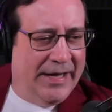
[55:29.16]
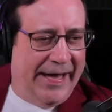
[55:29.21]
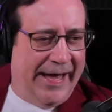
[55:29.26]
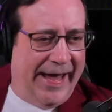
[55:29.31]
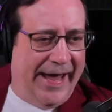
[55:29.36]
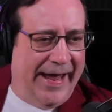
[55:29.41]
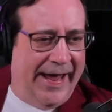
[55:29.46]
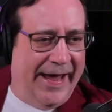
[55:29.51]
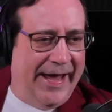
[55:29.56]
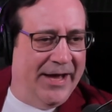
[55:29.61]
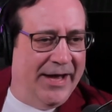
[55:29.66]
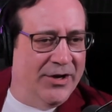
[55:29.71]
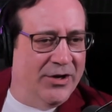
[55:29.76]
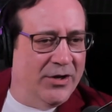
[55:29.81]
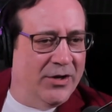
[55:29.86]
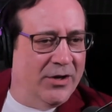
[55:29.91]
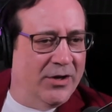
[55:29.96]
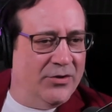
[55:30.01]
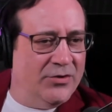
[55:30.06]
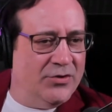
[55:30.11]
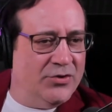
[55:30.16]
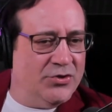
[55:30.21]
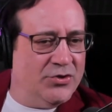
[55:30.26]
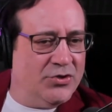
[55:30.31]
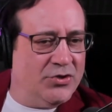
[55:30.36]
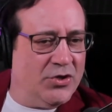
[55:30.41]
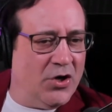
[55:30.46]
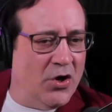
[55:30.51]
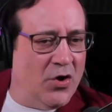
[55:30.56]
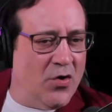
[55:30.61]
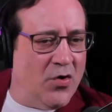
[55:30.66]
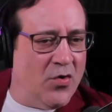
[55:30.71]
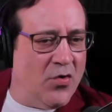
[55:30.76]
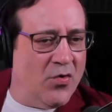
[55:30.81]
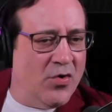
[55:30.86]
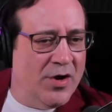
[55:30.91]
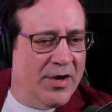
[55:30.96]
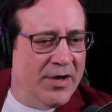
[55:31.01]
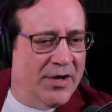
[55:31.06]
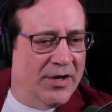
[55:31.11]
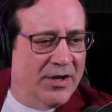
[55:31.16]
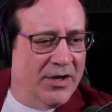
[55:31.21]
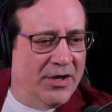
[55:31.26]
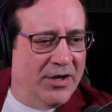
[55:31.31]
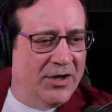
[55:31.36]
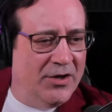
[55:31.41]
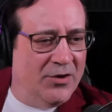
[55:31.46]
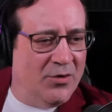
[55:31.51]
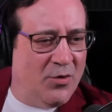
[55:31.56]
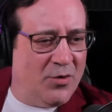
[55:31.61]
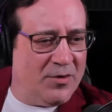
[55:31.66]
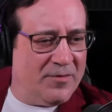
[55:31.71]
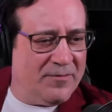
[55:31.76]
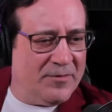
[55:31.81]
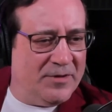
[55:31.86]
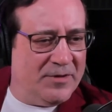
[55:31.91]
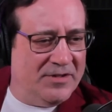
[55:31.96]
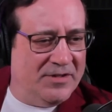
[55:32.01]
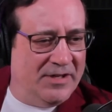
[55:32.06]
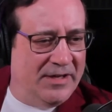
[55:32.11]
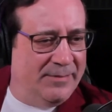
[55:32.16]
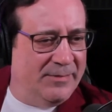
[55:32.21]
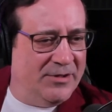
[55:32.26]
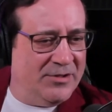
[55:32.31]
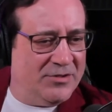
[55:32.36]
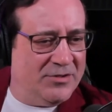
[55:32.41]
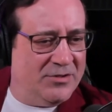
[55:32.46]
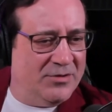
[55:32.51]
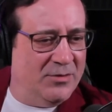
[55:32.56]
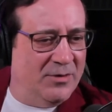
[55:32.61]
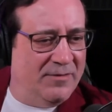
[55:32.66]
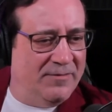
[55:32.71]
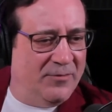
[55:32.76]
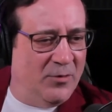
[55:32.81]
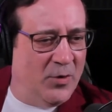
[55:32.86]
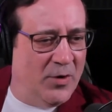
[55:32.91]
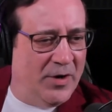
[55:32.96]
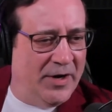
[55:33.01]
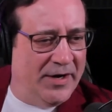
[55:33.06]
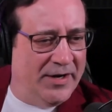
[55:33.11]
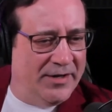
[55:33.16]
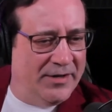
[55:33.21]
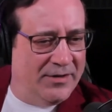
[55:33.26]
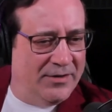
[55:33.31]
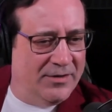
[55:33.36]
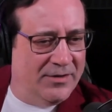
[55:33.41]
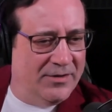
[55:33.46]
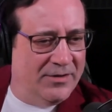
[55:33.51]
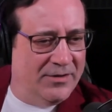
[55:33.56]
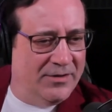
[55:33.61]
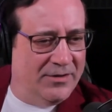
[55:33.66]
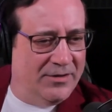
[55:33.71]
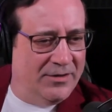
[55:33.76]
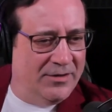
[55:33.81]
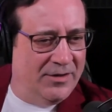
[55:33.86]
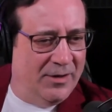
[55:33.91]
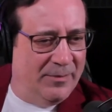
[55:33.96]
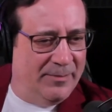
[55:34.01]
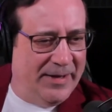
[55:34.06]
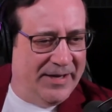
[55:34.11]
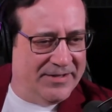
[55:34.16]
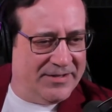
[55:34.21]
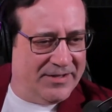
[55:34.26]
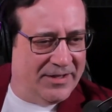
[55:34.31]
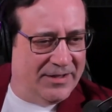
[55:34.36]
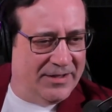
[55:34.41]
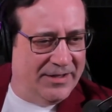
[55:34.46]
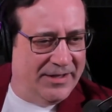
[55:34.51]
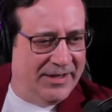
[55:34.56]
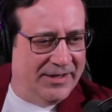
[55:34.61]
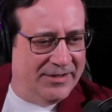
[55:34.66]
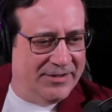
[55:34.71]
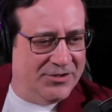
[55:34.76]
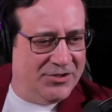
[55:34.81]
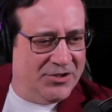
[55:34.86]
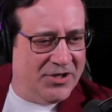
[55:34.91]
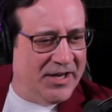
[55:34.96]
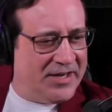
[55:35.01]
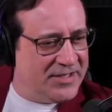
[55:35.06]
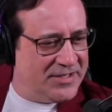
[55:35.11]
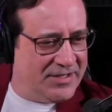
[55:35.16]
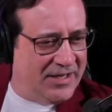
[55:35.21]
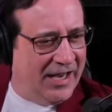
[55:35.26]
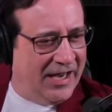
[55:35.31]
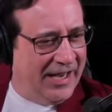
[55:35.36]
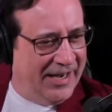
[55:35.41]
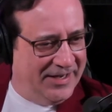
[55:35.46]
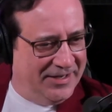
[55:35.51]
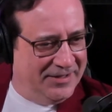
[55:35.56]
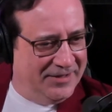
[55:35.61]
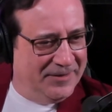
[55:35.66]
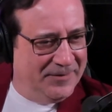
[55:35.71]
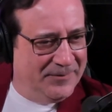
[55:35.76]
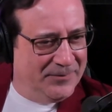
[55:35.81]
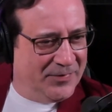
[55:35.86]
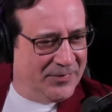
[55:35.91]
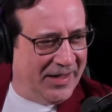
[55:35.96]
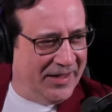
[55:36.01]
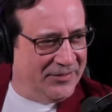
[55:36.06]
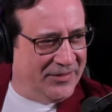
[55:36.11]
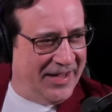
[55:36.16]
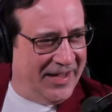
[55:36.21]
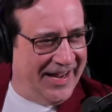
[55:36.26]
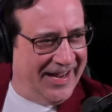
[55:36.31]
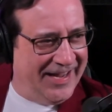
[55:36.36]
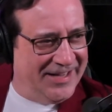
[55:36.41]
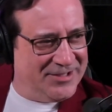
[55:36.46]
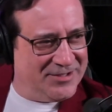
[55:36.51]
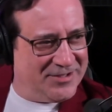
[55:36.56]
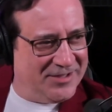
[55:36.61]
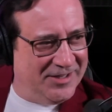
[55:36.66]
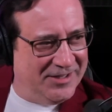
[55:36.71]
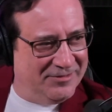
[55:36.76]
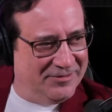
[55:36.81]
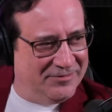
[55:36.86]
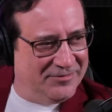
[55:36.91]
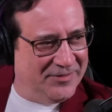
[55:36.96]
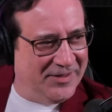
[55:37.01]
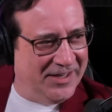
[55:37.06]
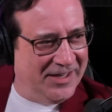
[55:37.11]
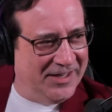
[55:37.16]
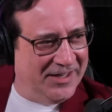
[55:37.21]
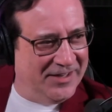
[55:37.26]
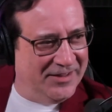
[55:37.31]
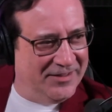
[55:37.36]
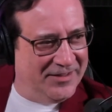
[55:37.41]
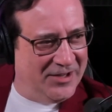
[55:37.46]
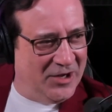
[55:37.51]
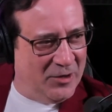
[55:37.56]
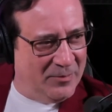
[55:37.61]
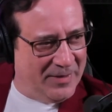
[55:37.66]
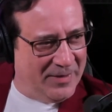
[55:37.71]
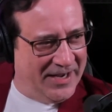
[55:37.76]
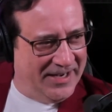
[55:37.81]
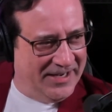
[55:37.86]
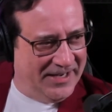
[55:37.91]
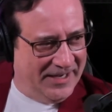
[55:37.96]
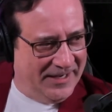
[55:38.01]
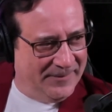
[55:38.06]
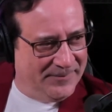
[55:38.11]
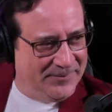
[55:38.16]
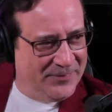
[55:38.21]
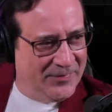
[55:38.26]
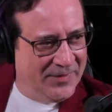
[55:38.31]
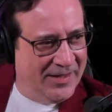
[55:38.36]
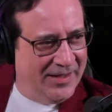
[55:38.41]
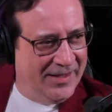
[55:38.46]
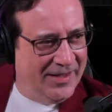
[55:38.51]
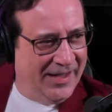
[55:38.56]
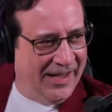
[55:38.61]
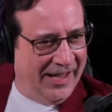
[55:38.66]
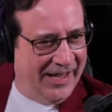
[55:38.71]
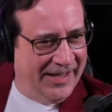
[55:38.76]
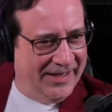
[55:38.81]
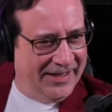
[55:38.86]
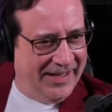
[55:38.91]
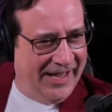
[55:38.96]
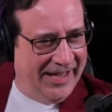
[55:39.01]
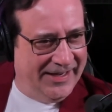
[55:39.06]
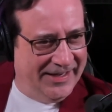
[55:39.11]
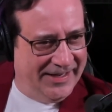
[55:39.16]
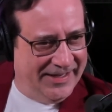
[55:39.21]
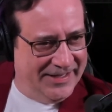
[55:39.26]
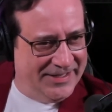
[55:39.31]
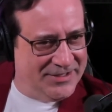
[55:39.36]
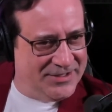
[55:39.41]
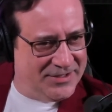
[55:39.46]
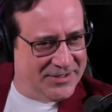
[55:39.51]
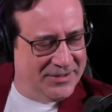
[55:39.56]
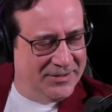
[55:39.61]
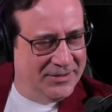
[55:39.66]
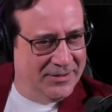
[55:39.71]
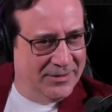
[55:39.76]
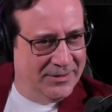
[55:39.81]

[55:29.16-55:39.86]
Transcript: and so in order for the demons to avoid you know basically genocide at the mm-hmm. hands of uh, the Almighty mm-hmm. and and His.